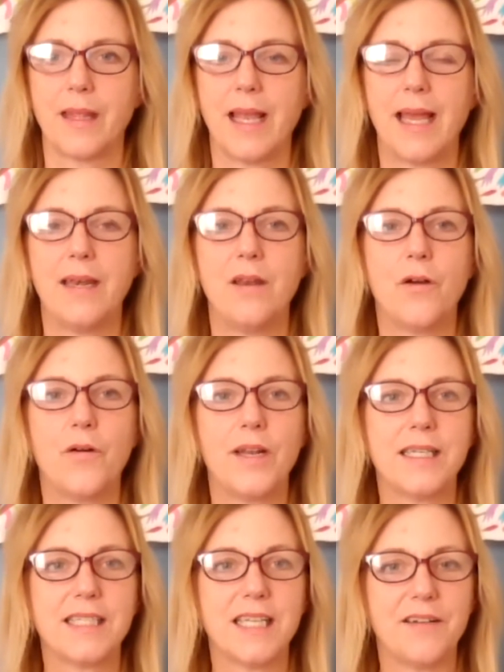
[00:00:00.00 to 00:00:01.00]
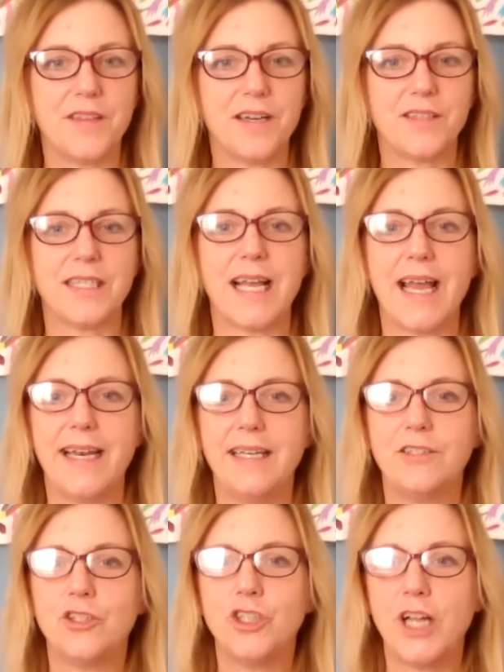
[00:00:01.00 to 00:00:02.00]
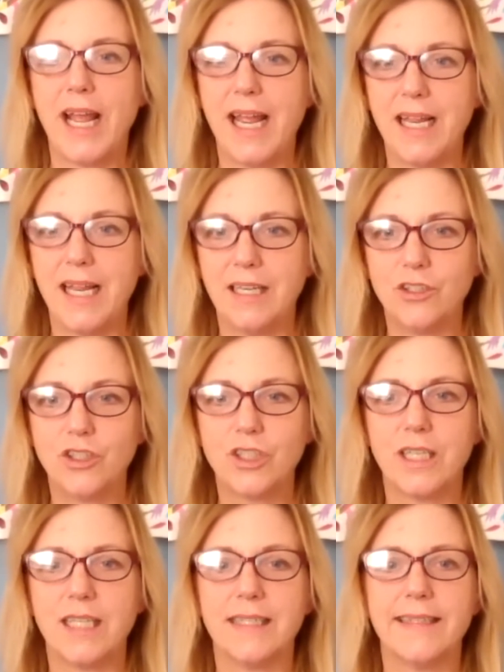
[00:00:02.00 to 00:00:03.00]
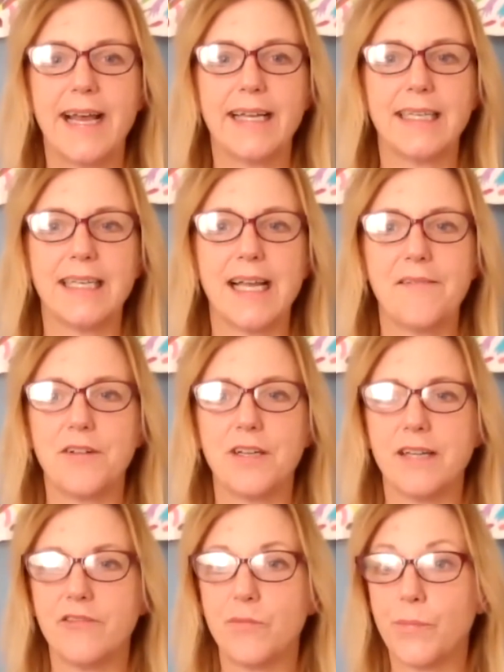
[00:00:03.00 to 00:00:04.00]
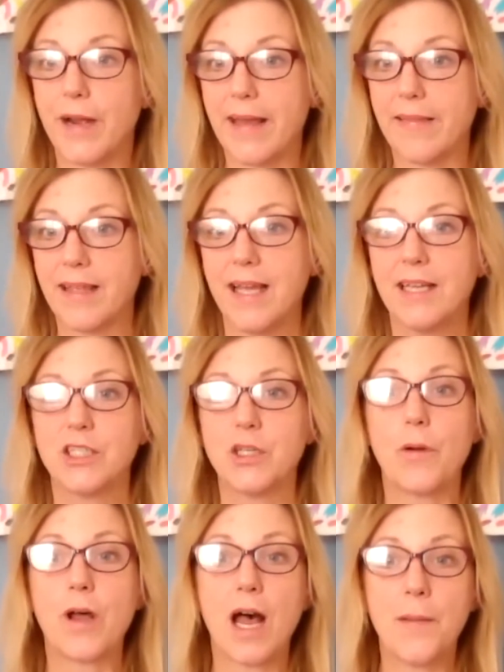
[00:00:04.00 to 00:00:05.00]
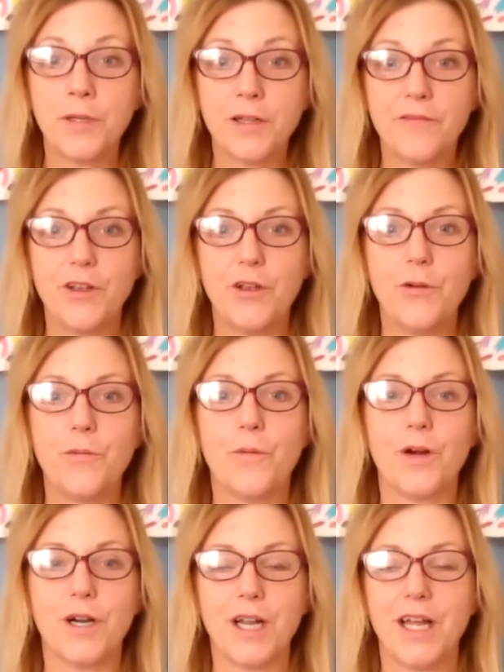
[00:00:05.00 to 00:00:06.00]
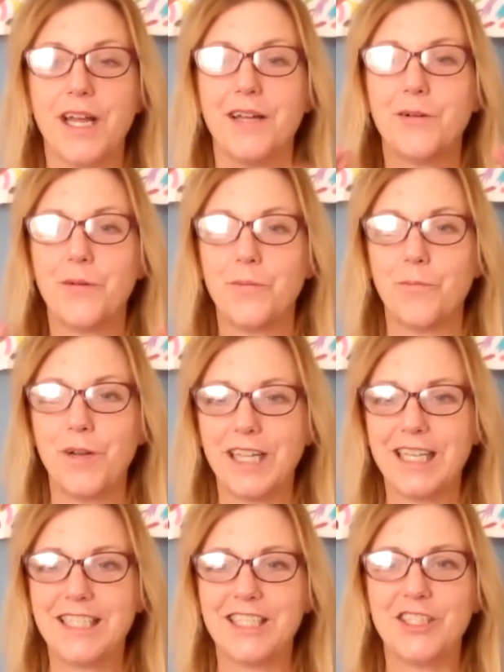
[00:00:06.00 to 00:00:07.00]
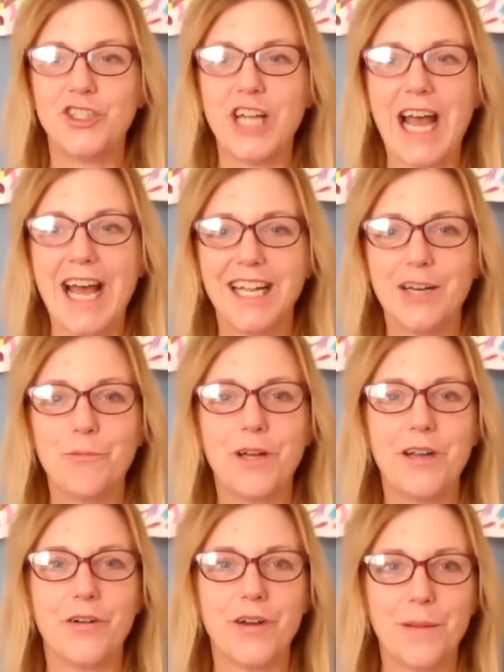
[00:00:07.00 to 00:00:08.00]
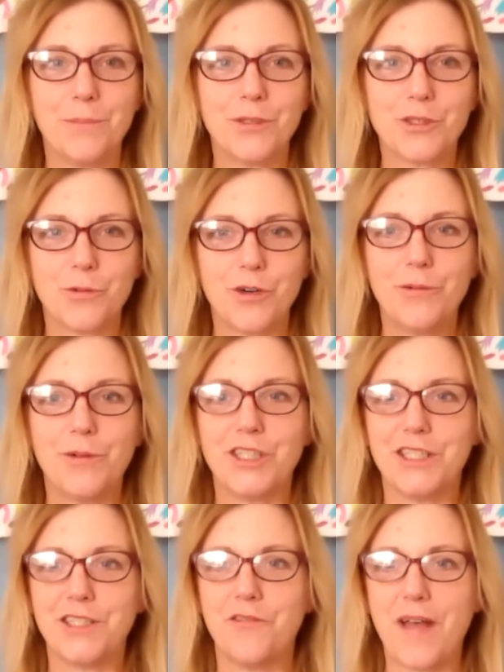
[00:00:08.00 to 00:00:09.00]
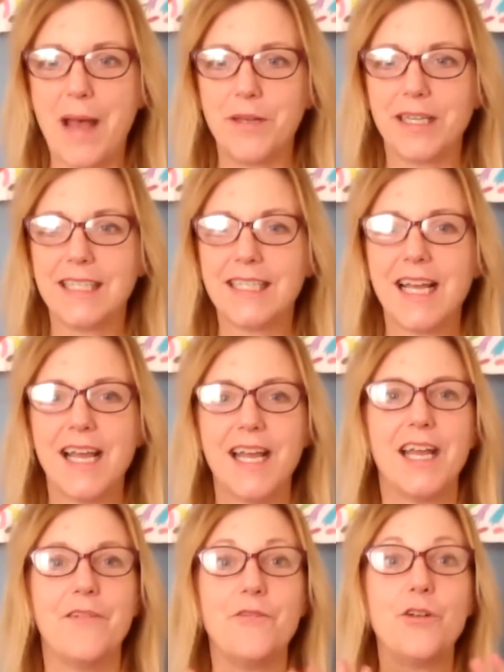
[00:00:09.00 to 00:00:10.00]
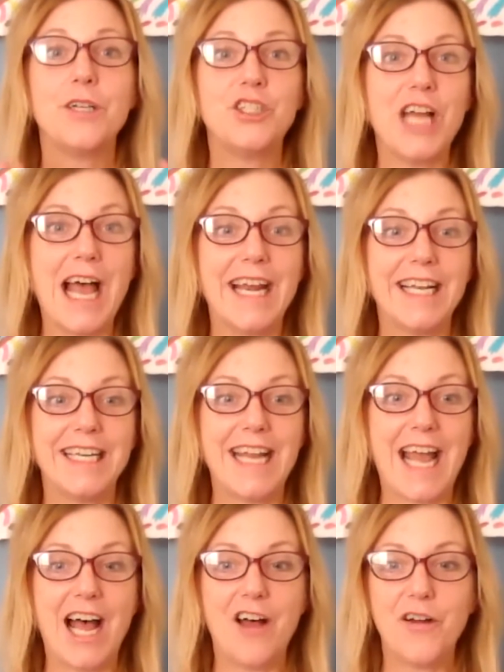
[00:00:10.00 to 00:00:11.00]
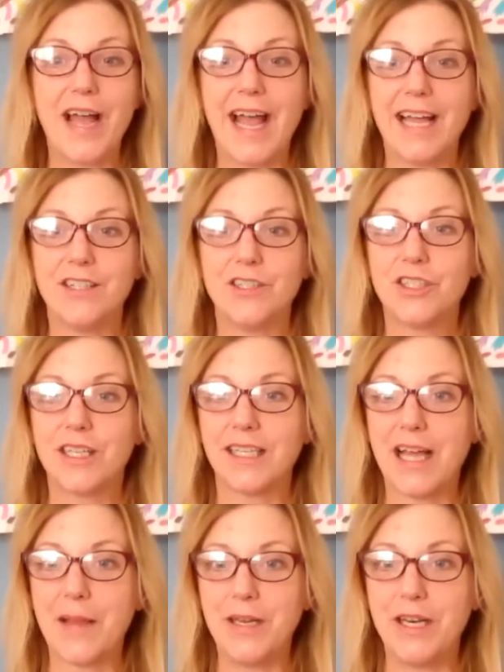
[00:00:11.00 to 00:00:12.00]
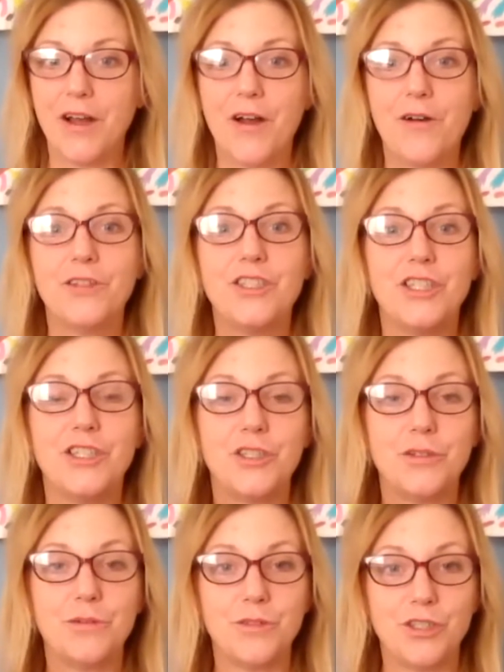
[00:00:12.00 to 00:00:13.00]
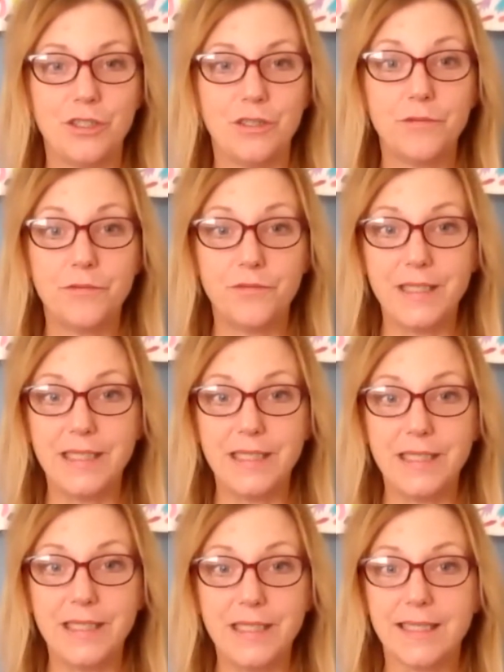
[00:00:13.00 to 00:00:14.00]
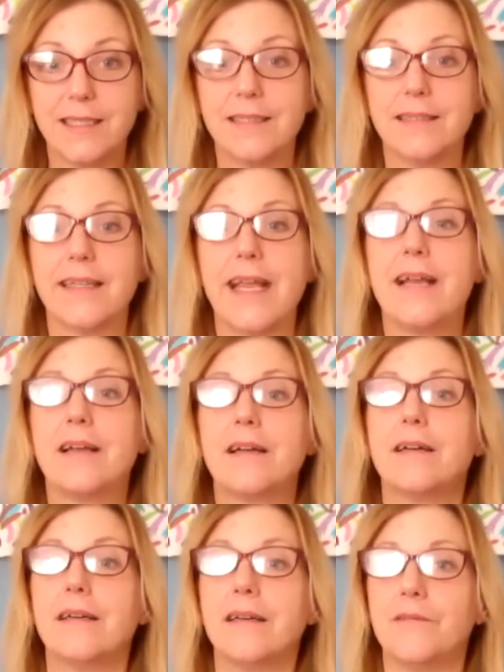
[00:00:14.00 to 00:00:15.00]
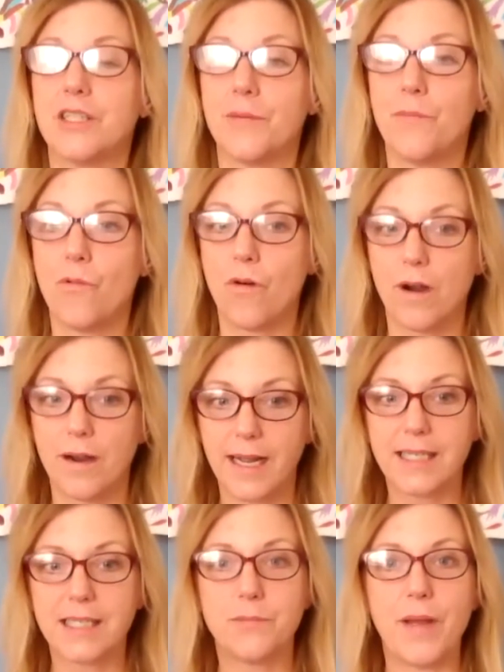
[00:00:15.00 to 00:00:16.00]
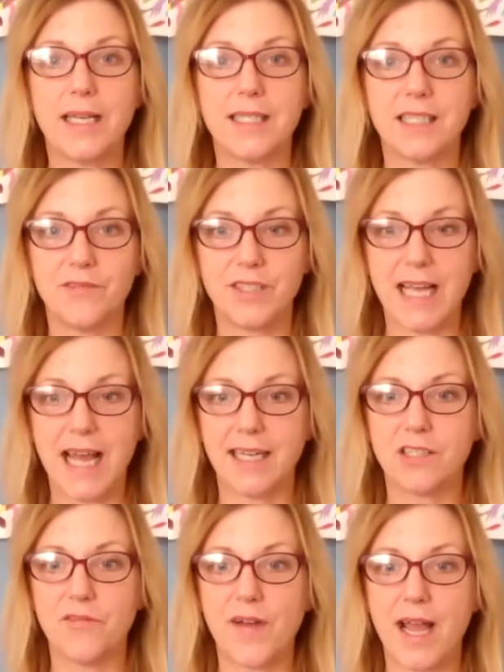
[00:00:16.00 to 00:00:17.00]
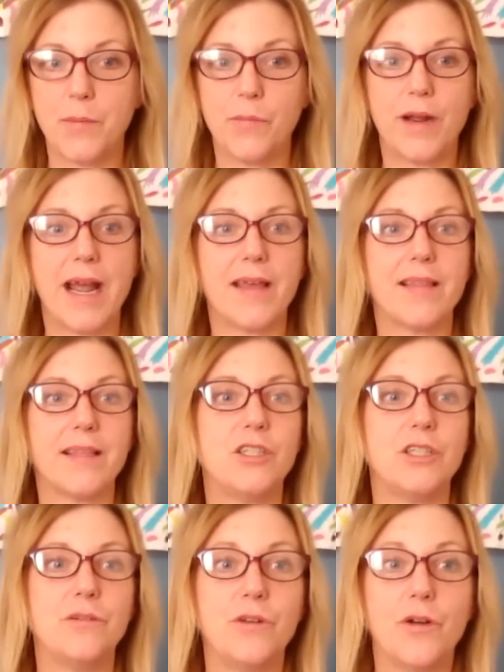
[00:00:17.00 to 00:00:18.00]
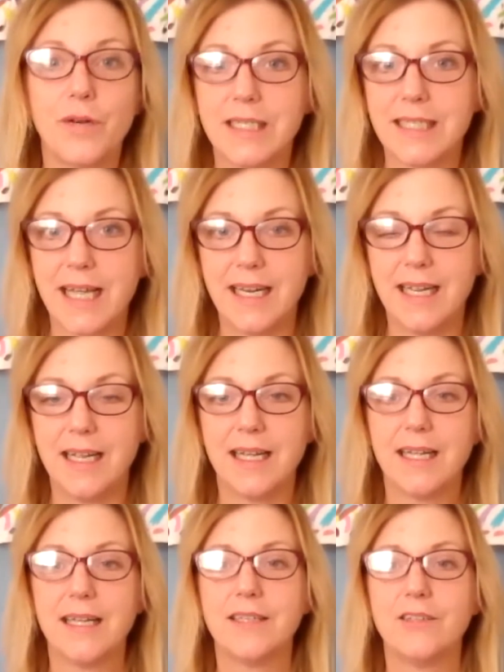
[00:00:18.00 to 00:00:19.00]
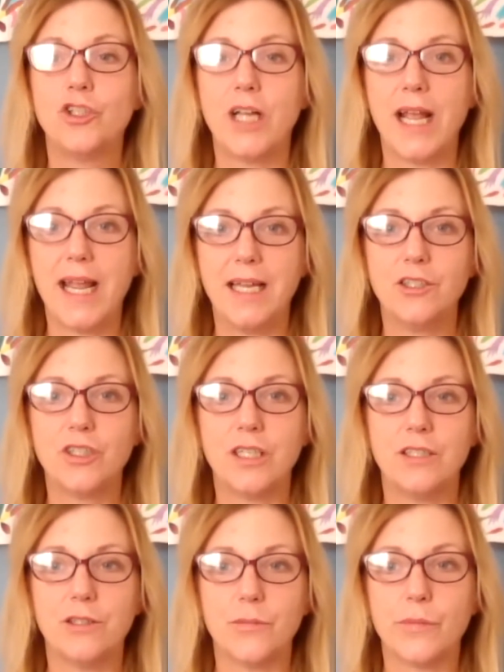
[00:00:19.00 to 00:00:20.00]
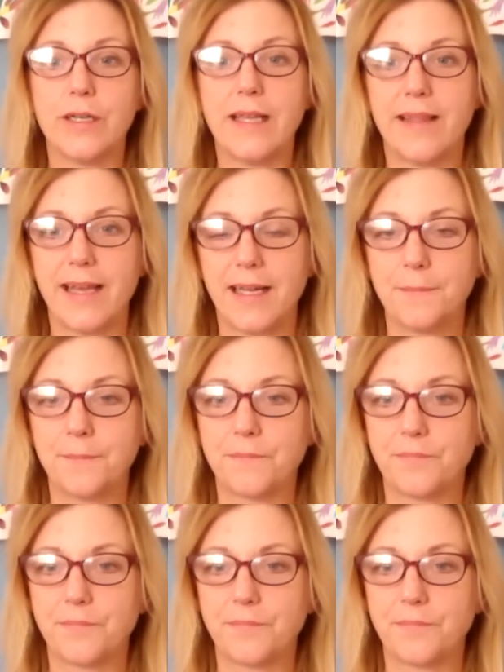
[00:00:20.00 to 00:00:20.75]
And notice if there's any change in that level of breath. So a couple of you were willing to chat in what your numbers were, which is fabulous. If you would chat in now and let me know, do you feel like it was a more expansive, satisfying breath? Do you notice any change in your breathing?